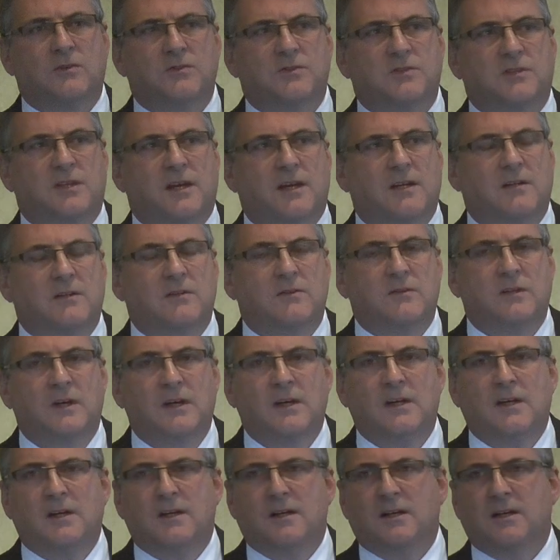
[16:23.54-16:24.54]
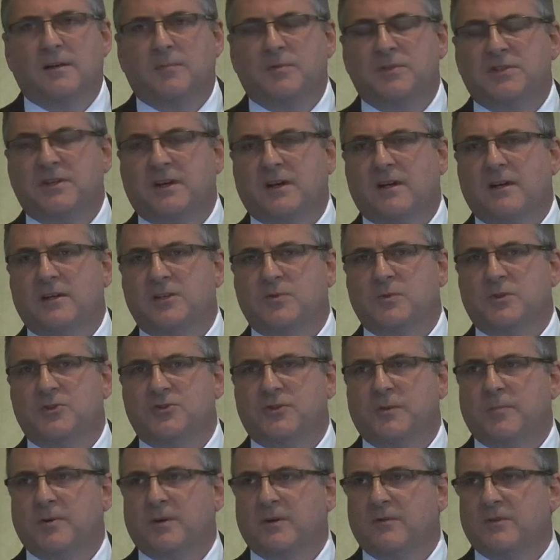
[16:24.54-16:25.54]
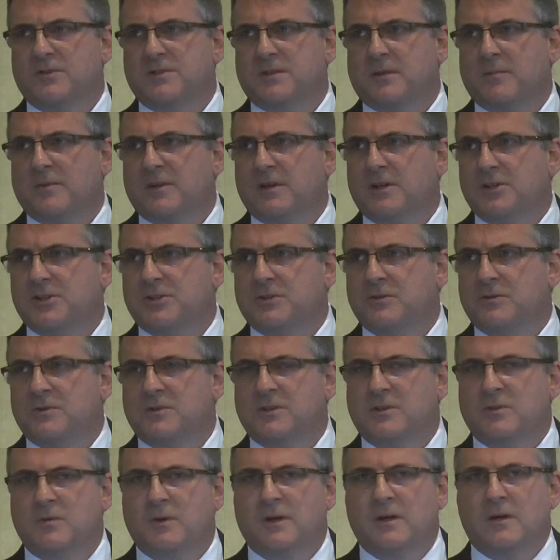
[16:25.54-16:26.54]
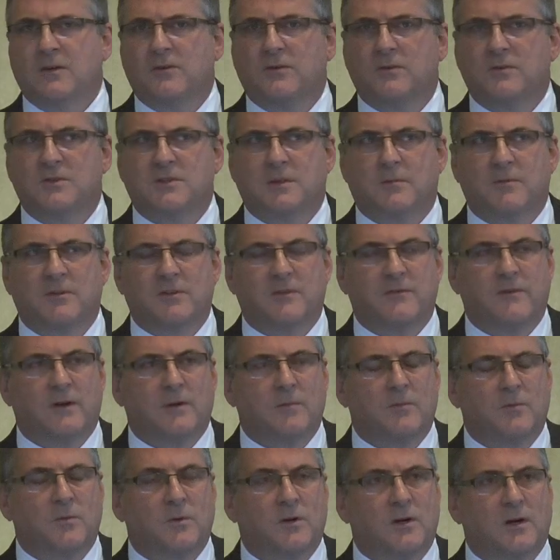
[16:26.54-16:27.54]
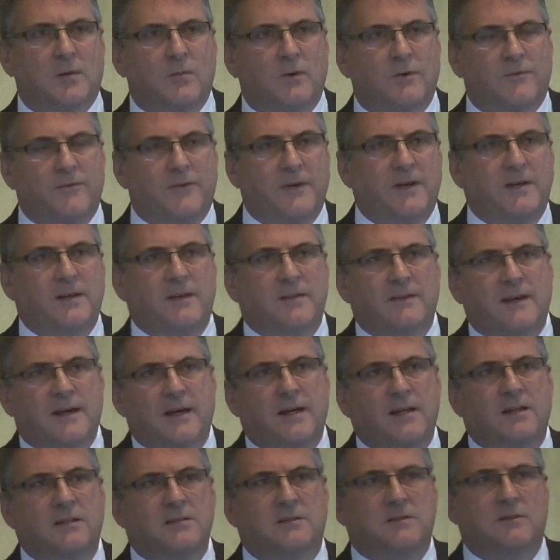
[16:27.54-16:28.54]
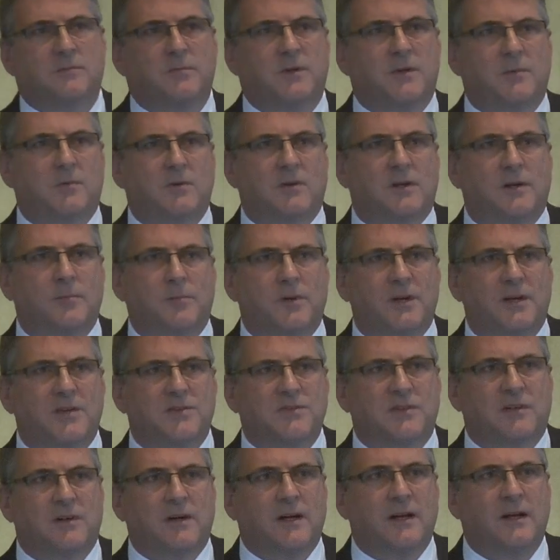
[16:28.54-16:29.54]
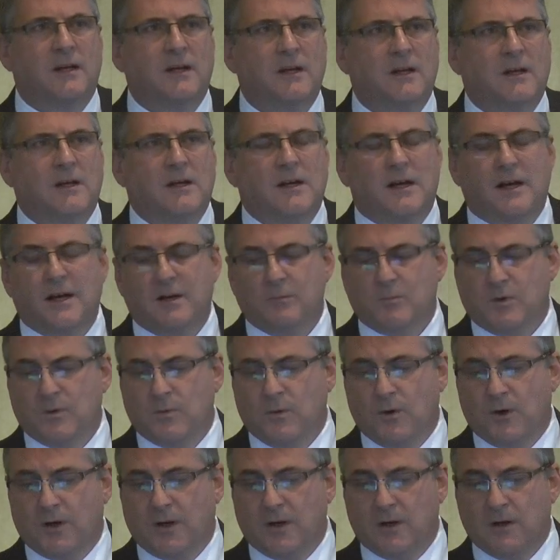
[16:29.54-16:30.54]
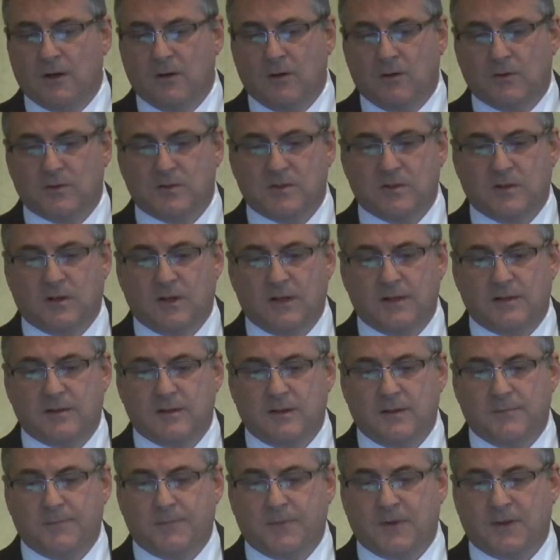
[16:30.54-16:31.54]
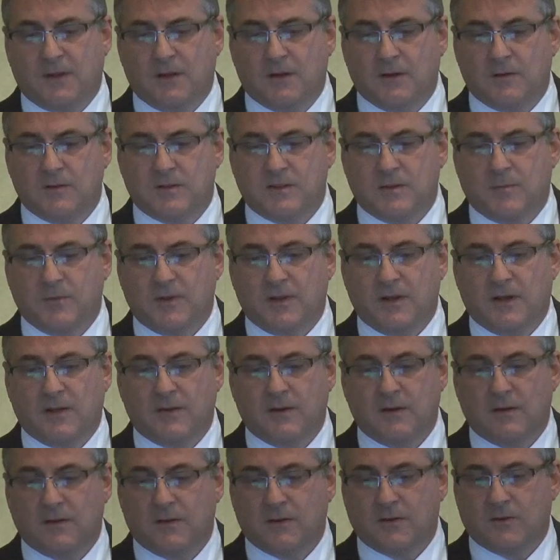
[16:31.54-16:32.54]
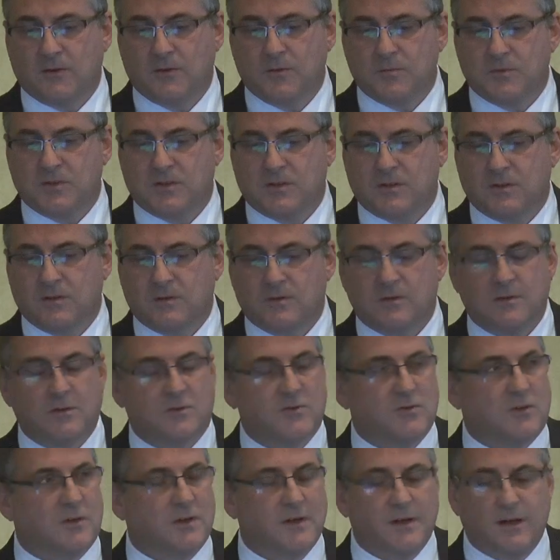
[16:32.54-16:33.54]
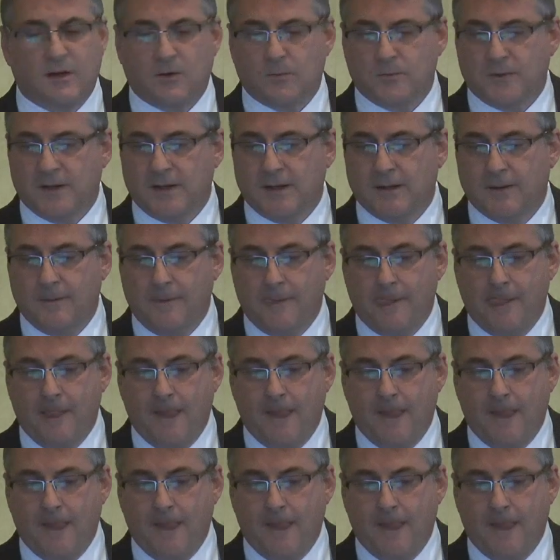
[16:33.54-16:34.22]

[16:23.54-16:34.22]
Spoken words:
on standards, particularly as we trip over some of the issues as we go through some of the development work. And we're feeding that into people like BSI, and we're working alongside some of the other groups to try and help that.